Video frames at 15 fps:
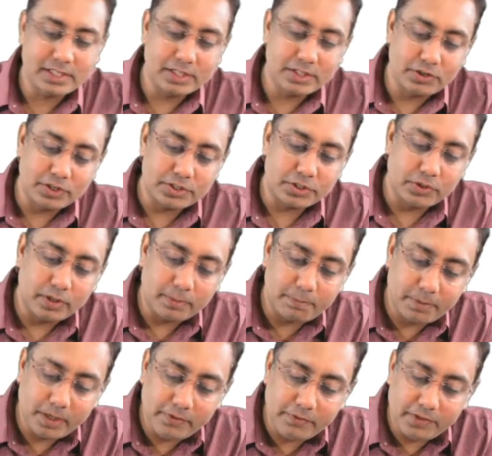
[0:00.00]
This is also
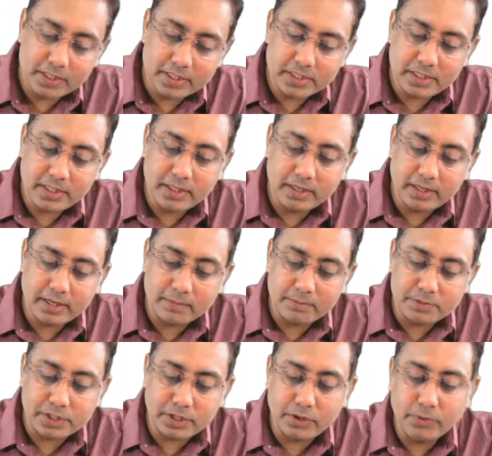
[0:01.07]
a previous year
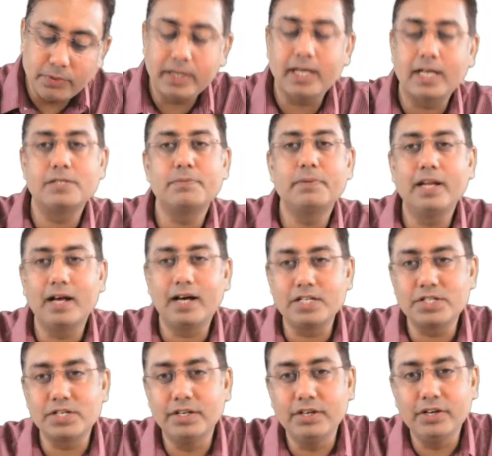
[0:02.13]
MCQ. It has been
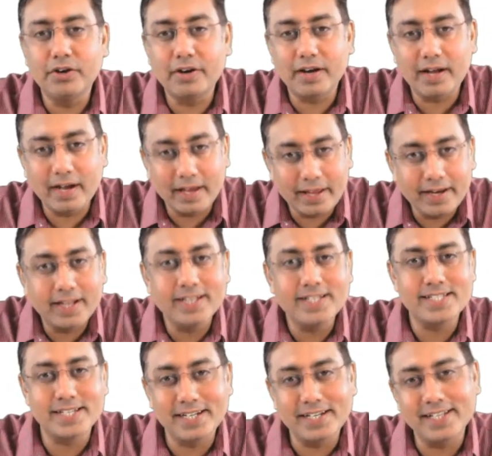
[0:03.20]
asked in your
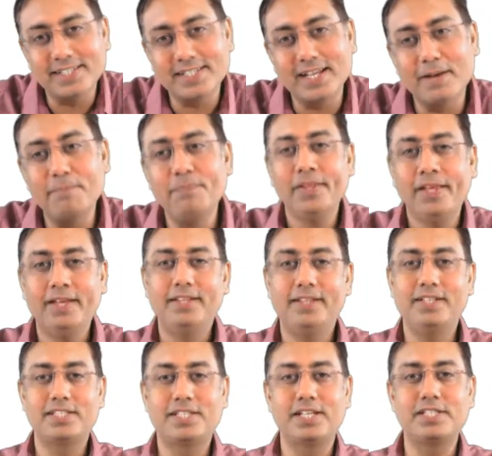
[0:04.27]
INICET exam.
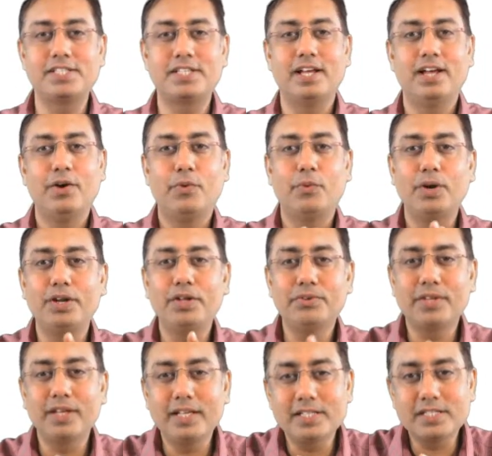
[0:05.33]
This is, what
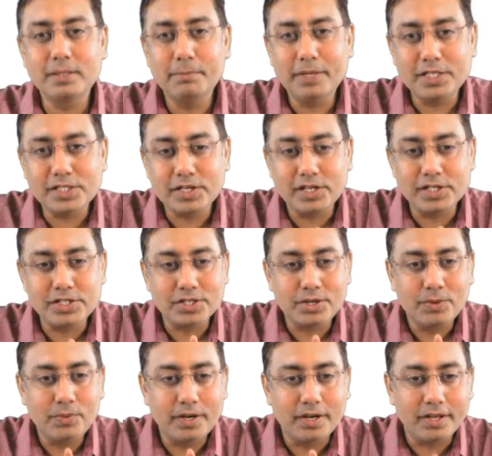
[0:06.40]
do you think is the best
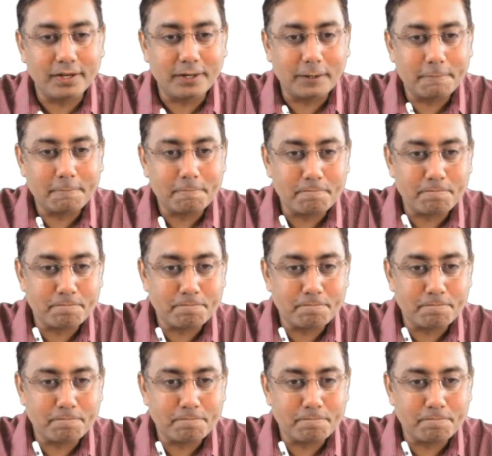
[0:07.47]
answer over here?